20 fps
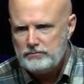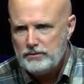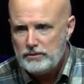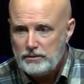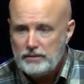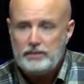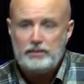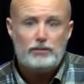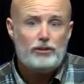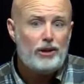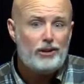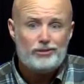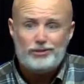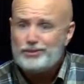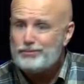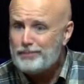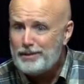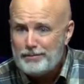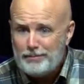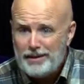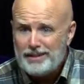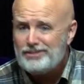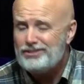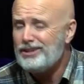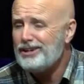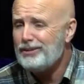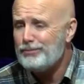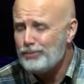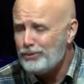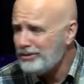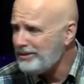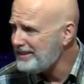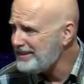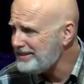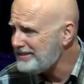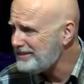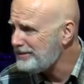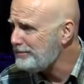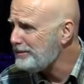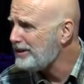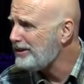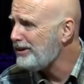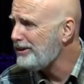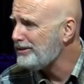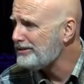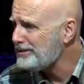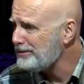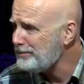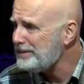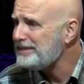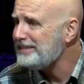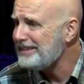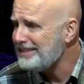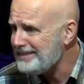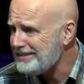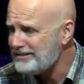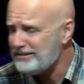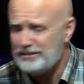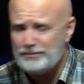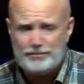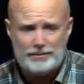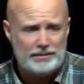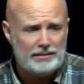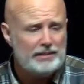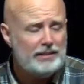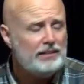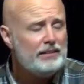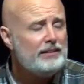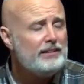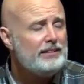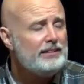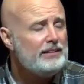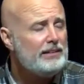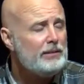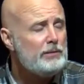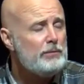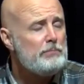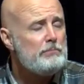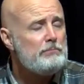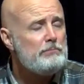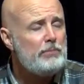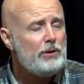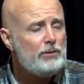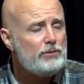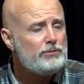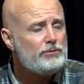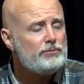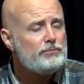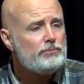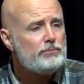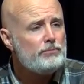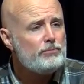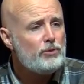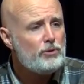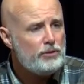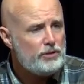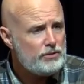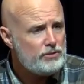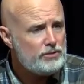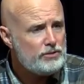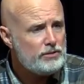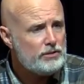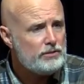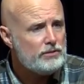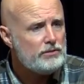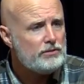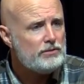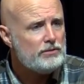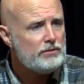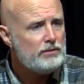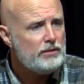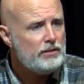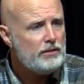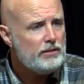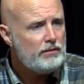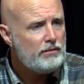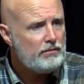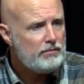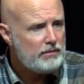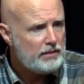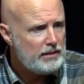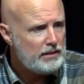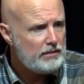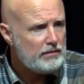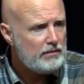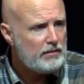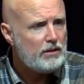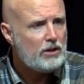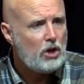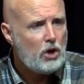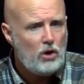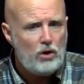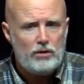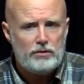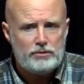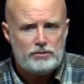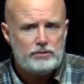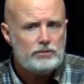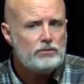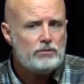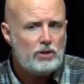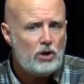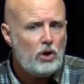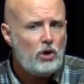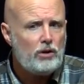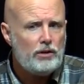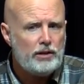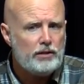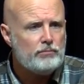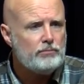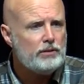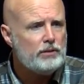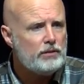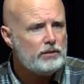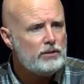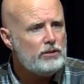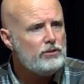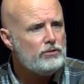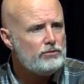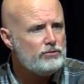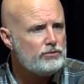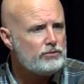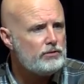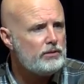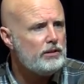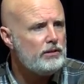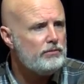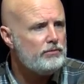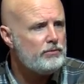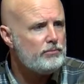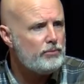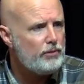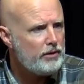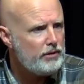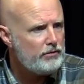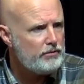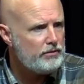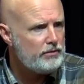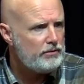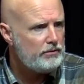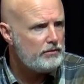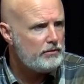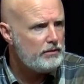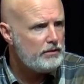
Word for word: Well, then y'all just made my job real easy because let me tell you something most Christians think, call, still call him the accuser of the brethren,